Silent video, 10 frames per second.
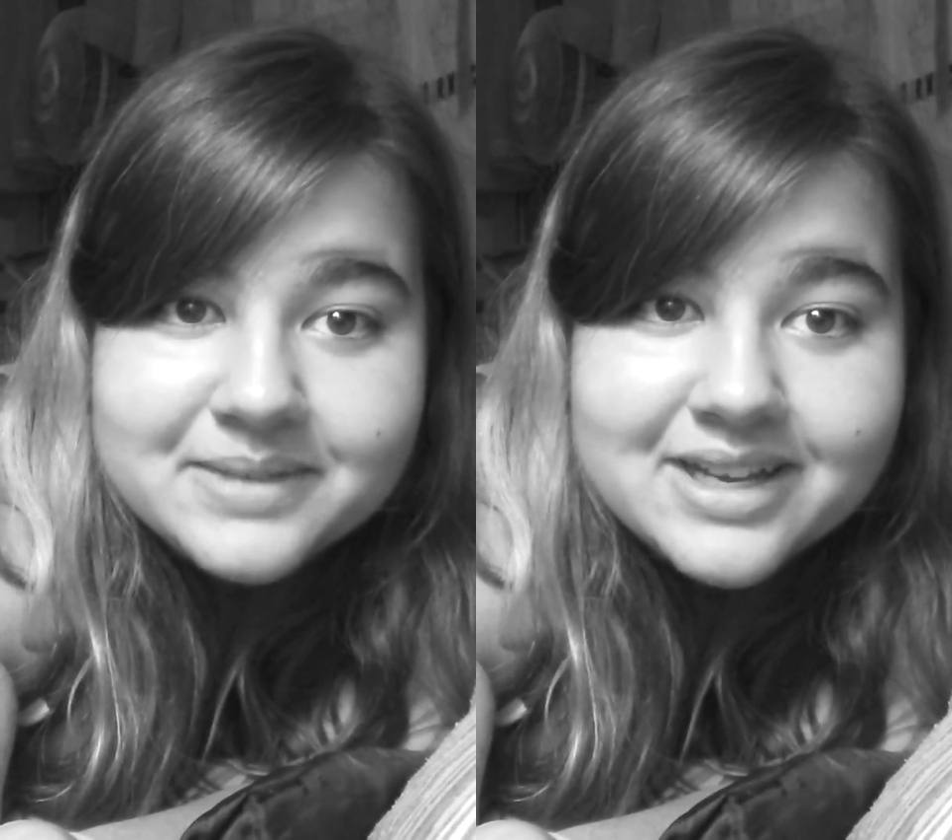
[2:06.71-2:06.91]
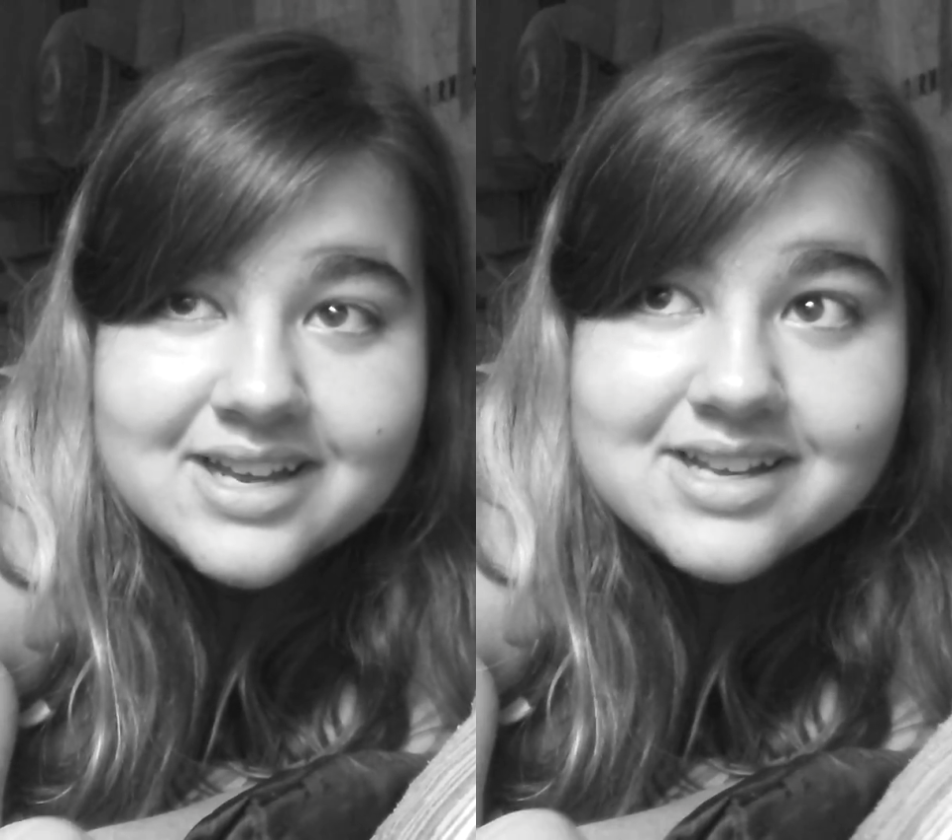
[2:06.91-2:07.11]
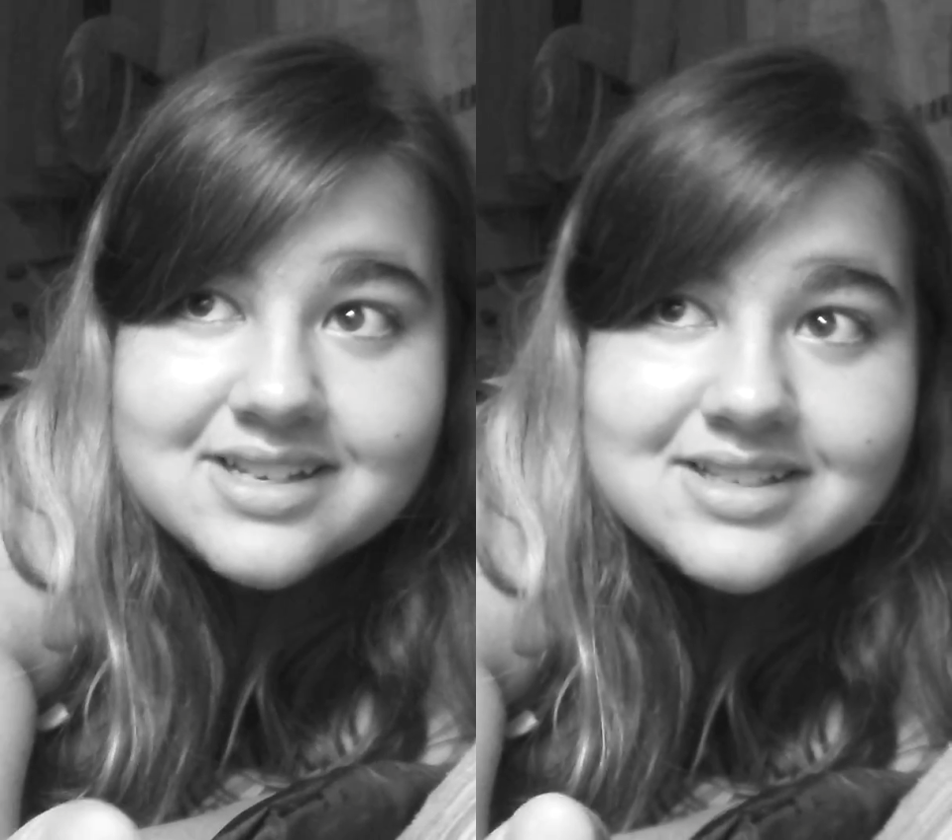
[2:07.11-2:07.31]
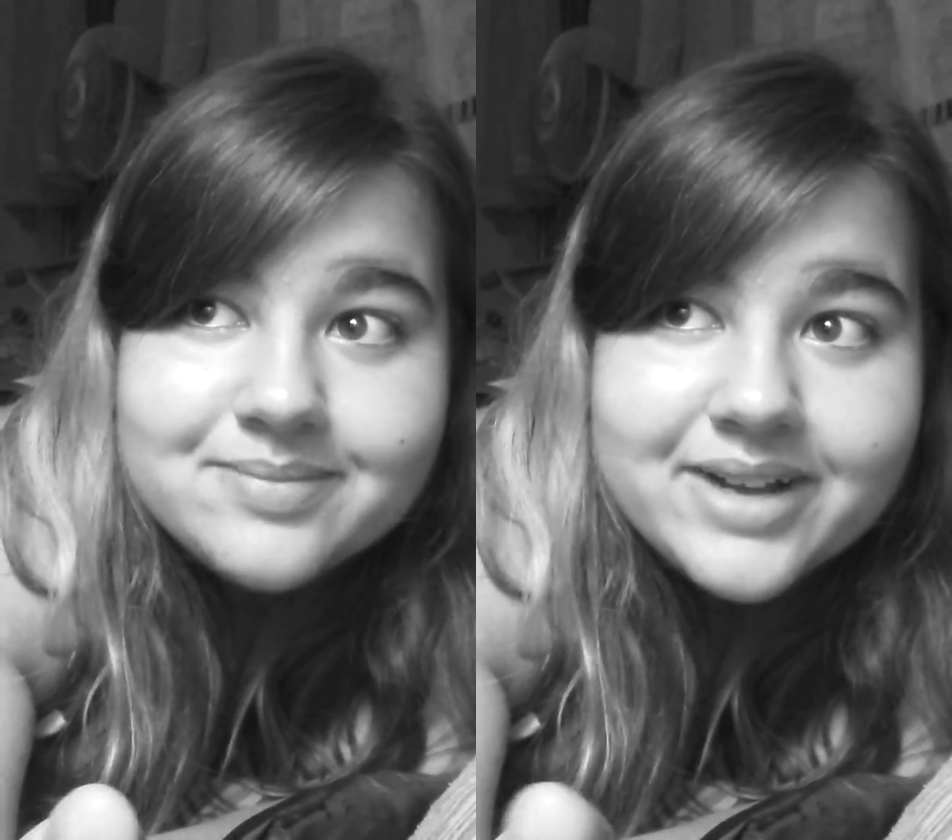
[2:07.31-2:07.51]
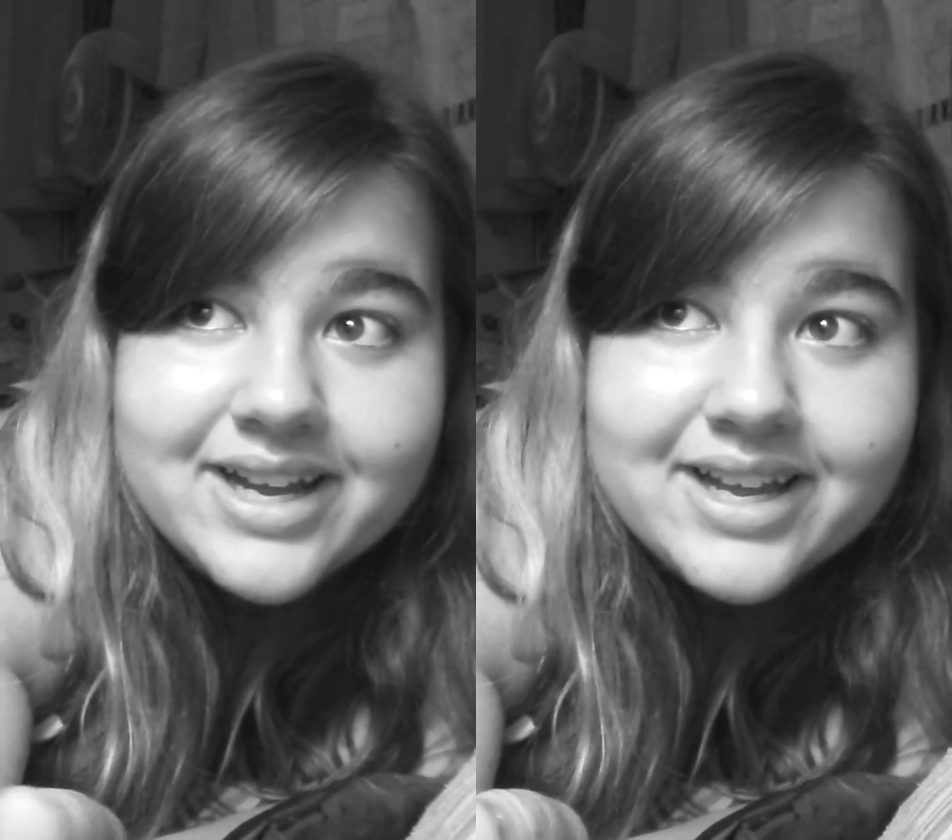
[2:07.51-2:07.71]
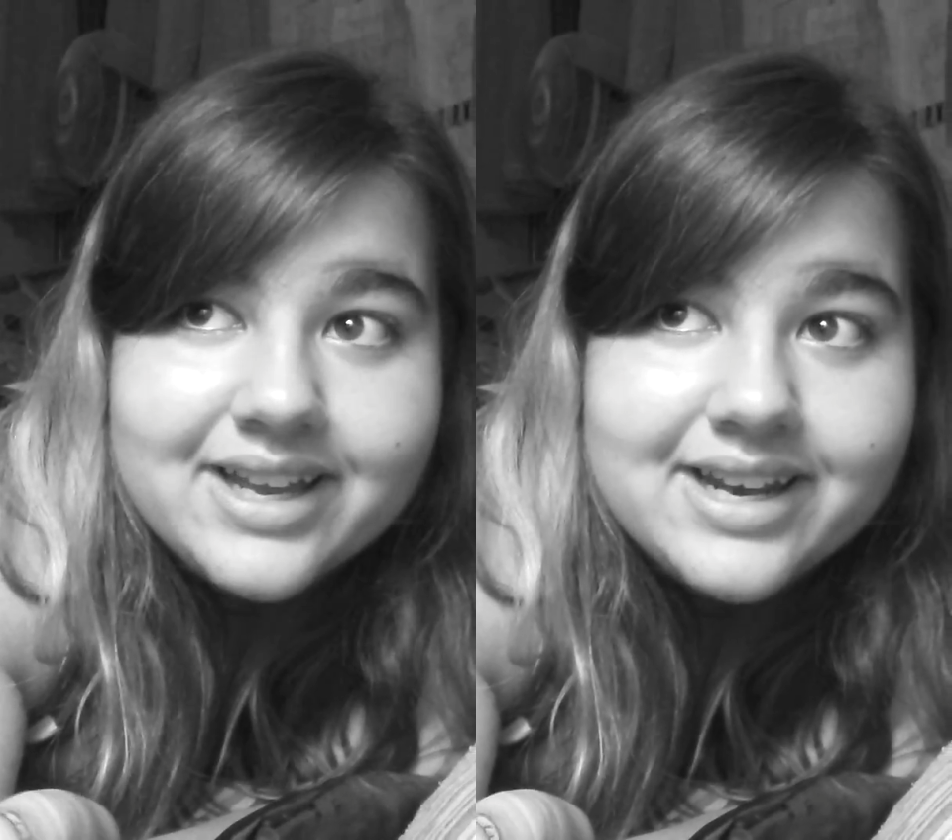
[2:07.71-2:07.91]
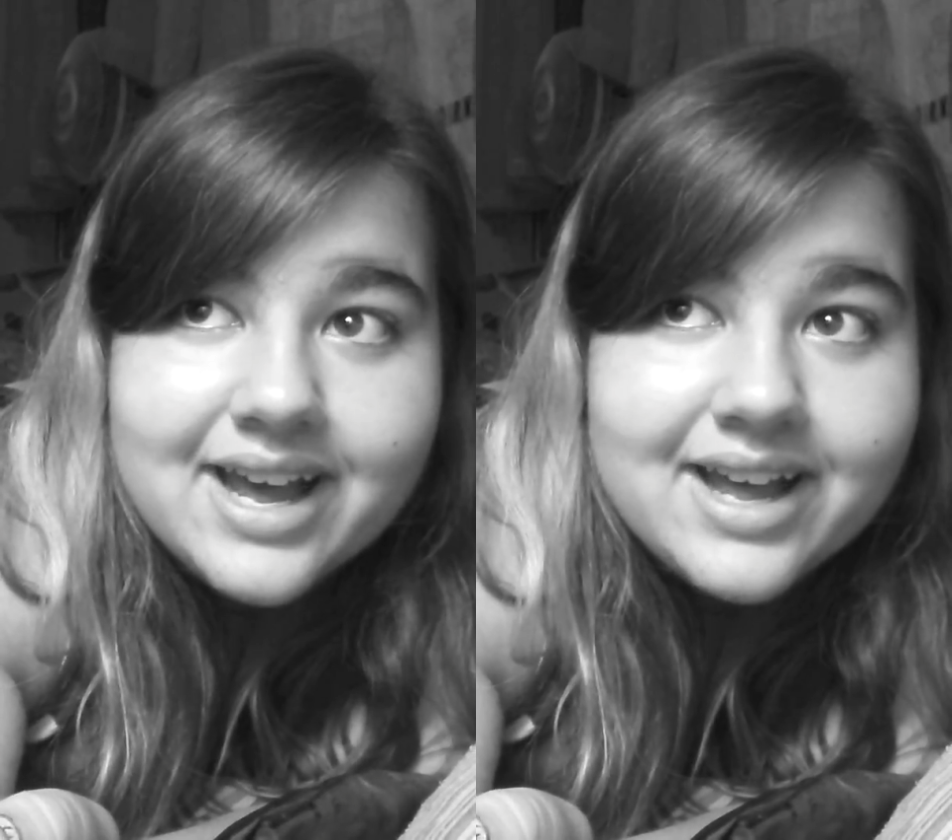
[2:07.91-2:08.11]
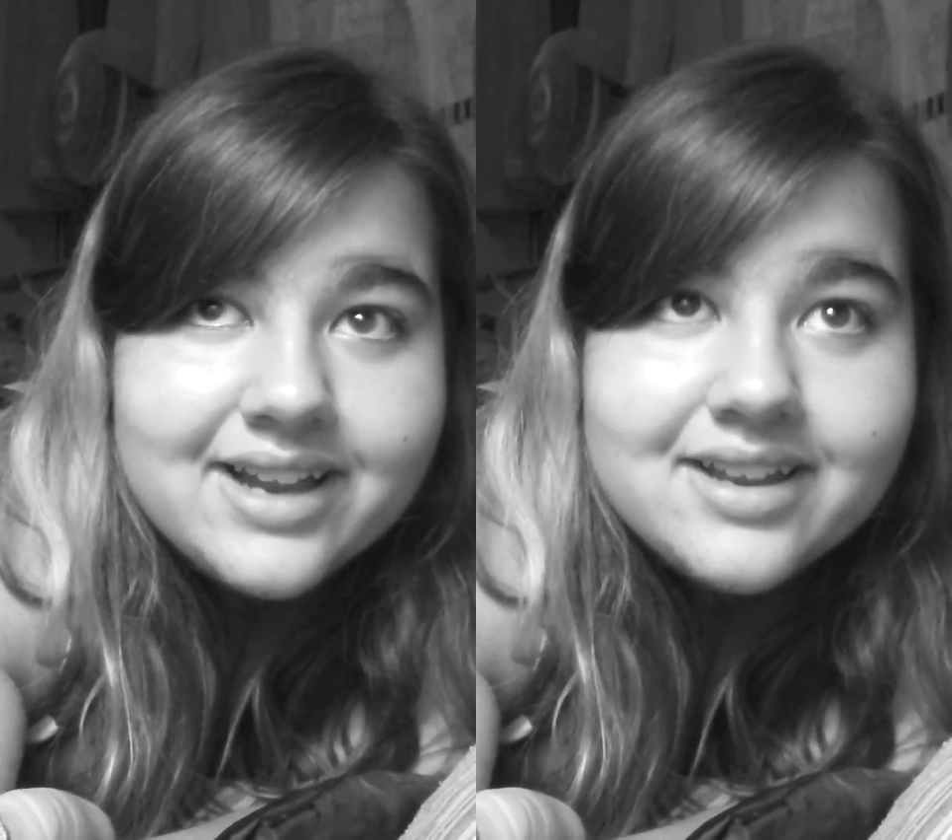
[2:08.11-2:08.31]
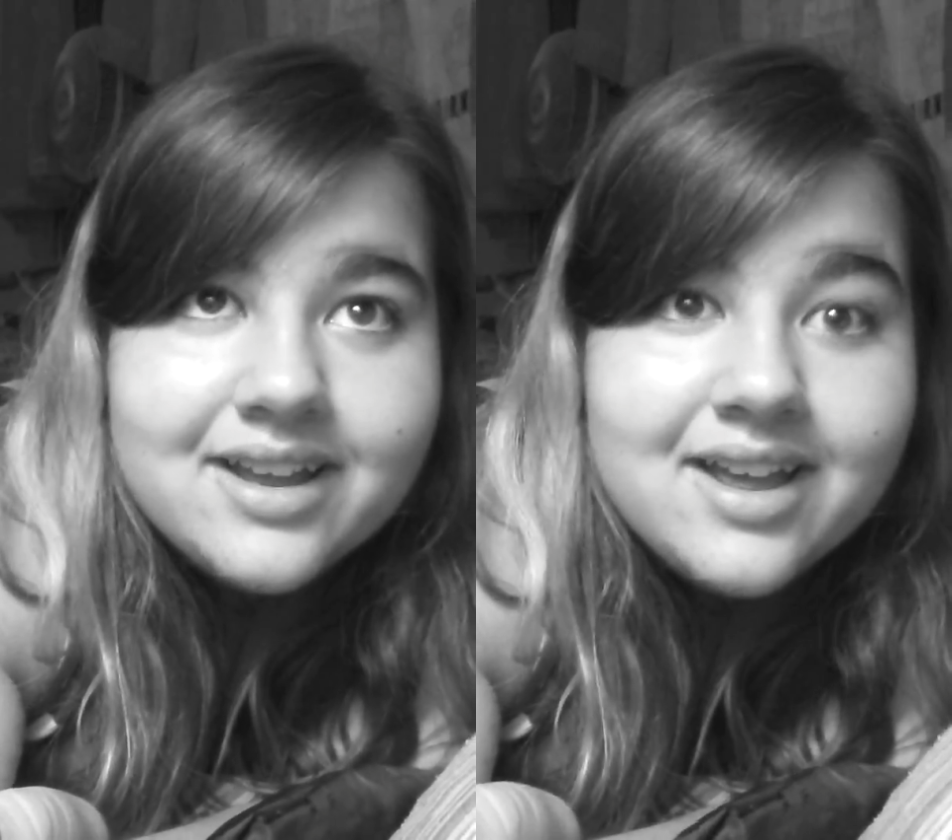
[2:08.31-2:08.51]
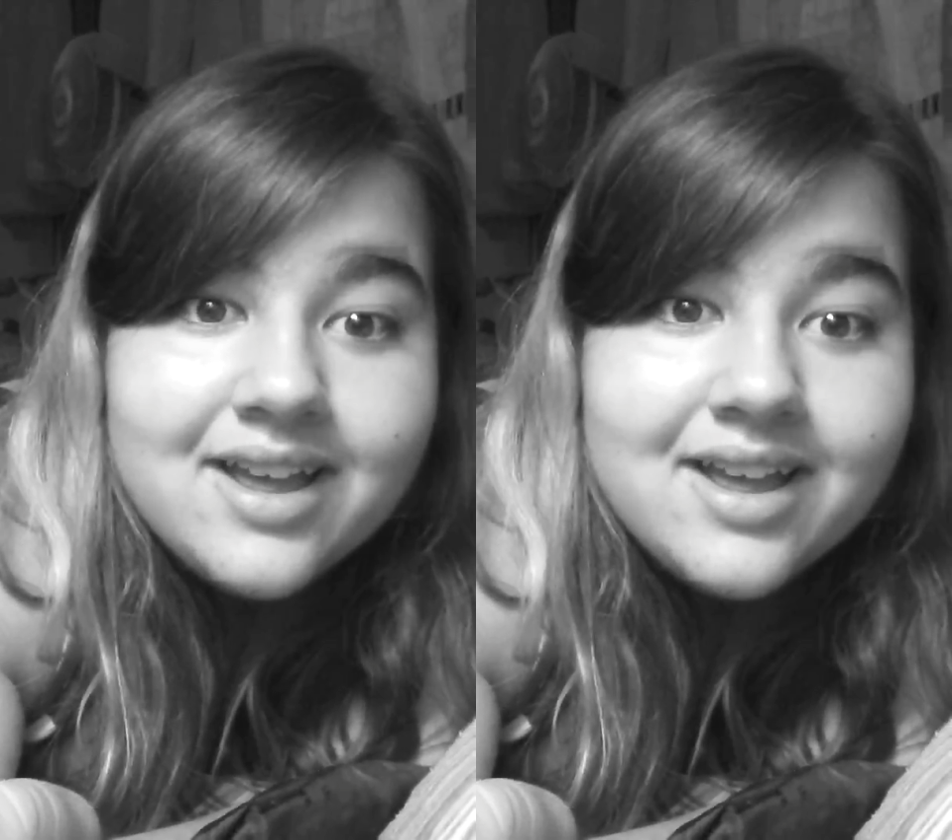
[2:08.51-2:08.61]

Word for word: because my dad